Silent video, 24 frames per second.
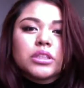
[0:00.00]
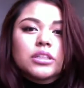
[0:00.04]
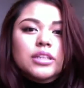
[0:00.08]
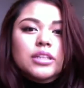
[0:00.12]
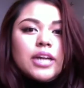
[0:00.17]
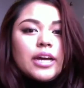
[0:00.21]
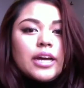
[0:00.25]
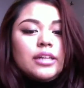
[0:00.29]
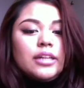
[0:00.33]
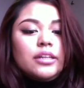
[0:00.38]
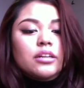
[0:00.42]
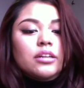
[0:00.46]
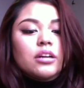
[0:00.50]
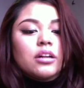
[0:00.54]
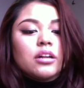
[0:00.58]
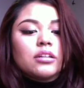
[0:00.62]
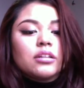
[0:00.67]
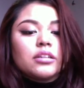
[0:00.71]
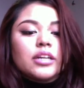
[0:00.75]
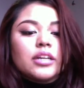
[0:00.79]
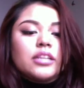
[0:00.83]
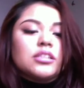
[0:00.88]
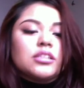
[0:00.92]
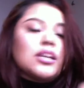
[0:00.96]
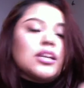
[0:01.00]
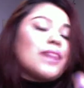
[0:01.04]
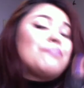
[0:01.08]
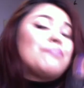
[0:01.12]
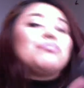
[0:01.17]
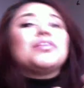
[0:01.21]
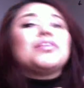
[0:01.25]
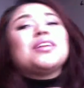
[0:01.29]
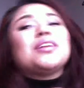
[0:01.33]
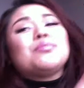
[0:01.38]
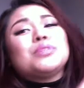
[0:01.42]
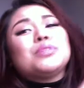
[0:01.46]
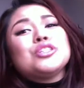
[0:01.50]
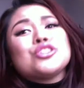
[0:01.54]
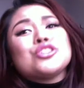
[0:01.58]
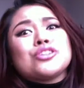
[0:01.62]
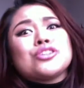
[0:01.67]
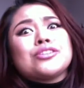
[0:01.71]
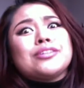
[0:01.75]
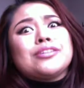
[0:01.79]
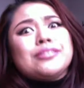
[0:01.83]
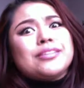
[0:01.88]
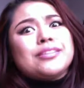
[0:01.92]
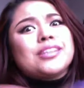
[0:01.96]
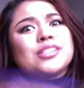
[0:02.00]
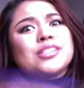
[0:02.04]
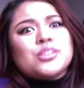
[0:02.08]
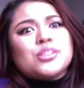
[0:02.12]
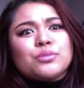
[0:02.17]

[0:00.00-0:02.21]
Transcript: highlight color. Pretty sure that's the